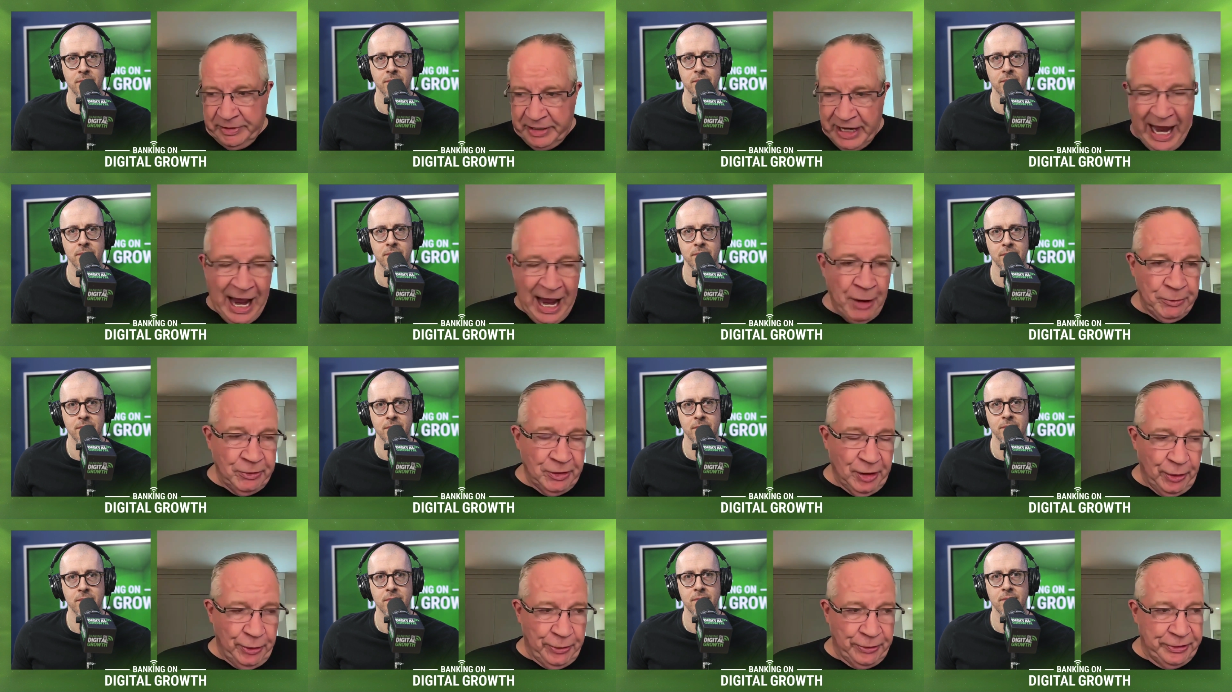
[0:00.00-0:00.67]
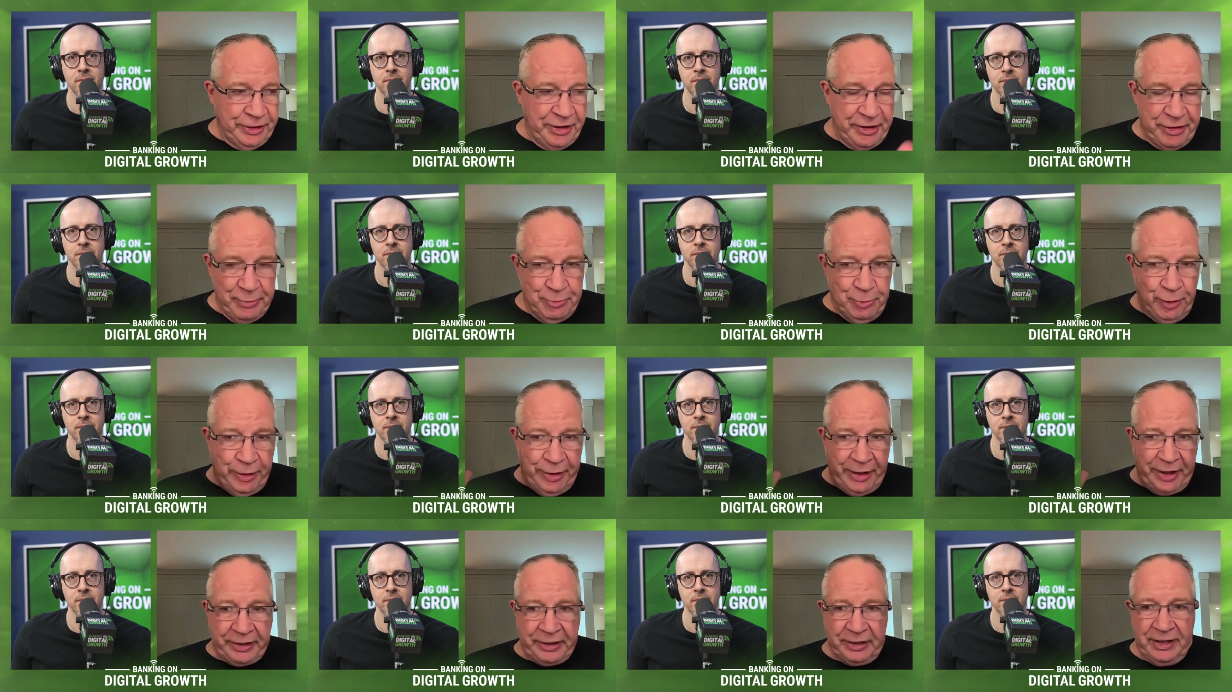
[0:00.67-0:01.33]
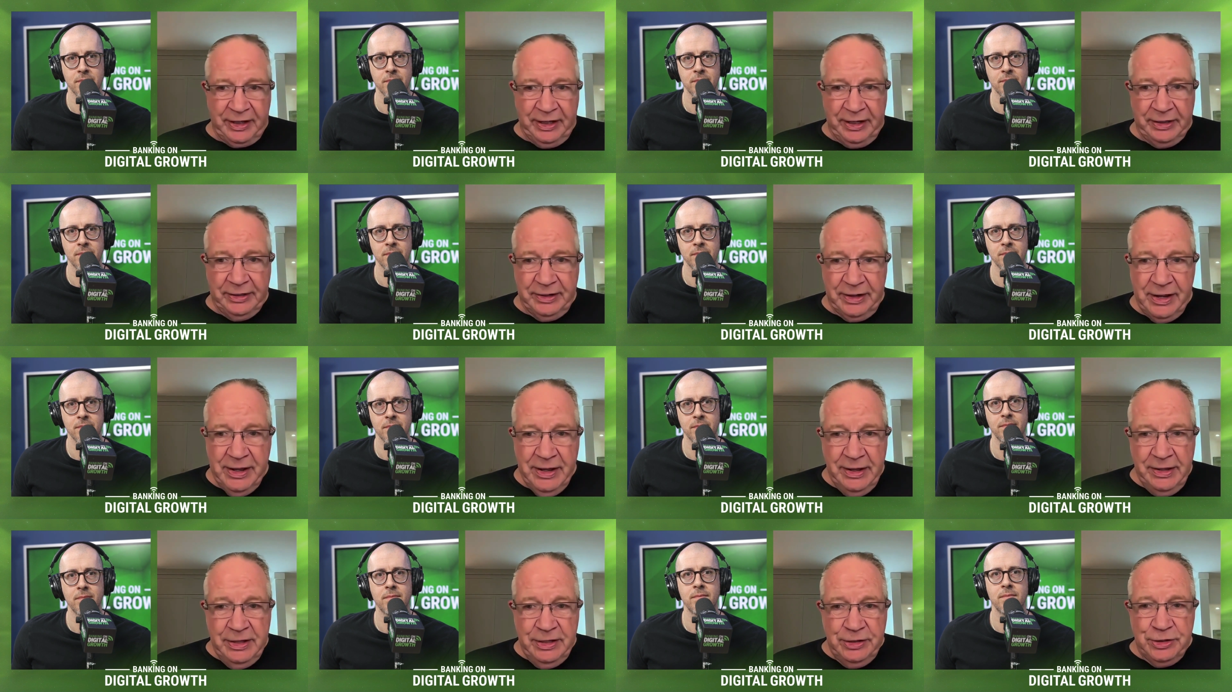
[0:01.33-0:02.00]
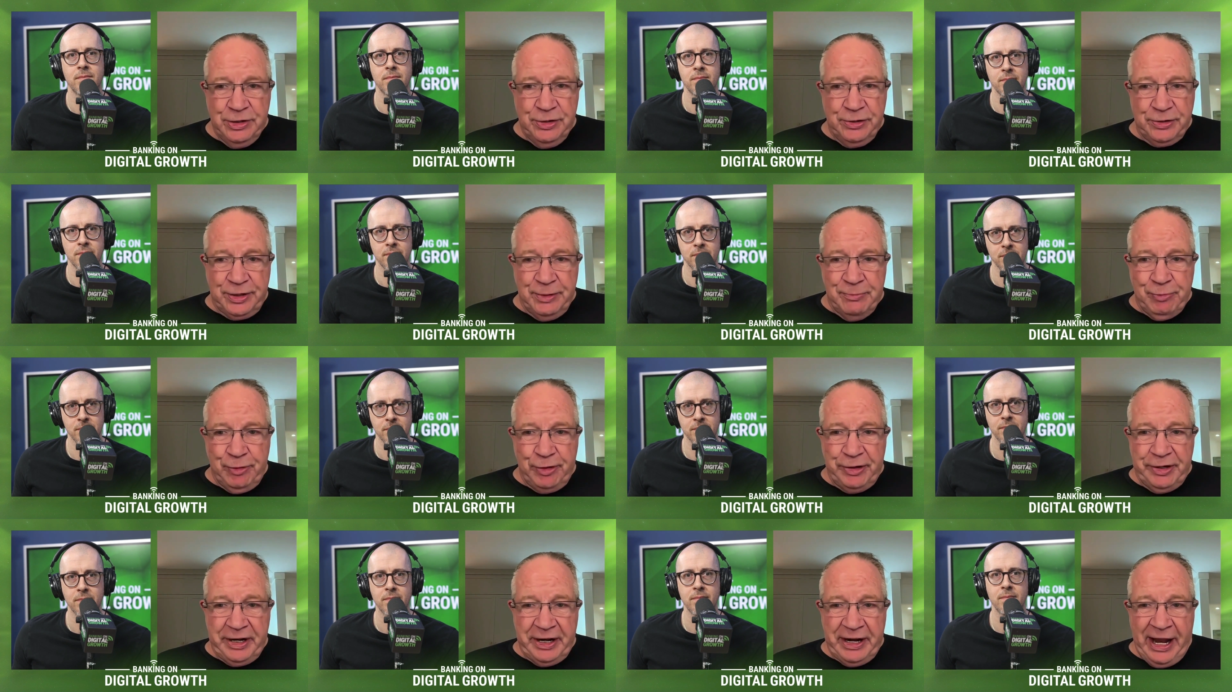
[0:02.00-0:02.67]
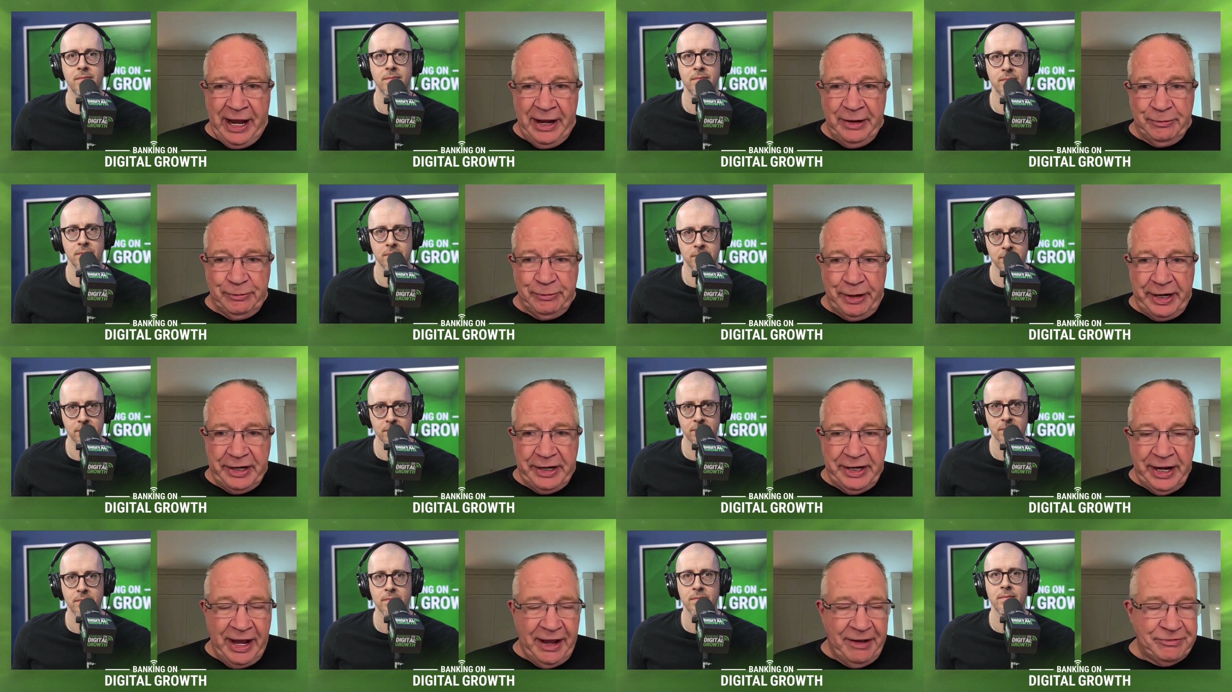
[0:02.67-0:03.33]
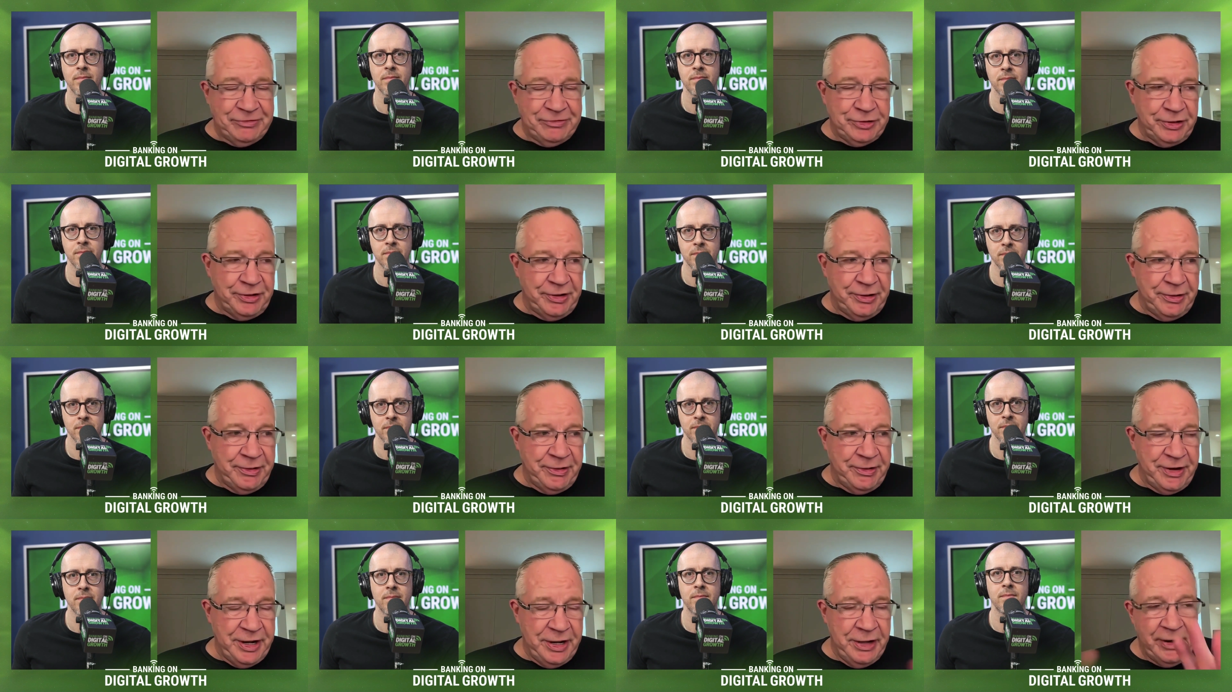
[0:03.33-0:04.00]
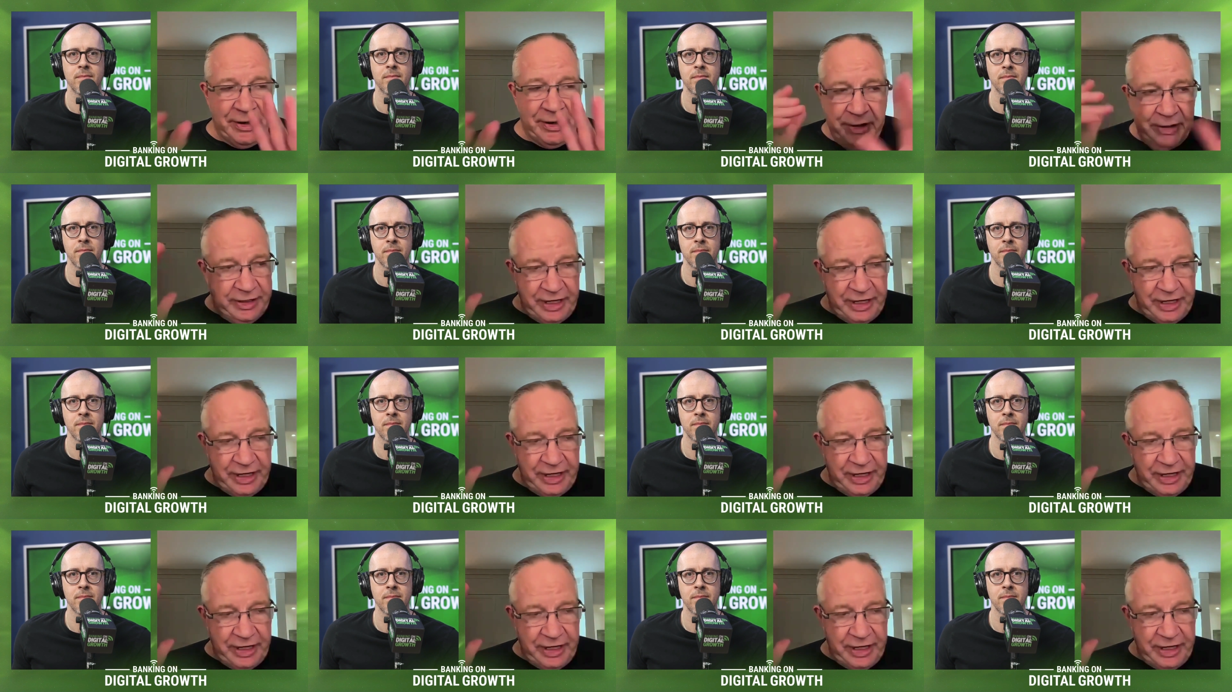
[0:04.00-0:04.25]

Speaker 1: download of the book, and you can put it on right after here.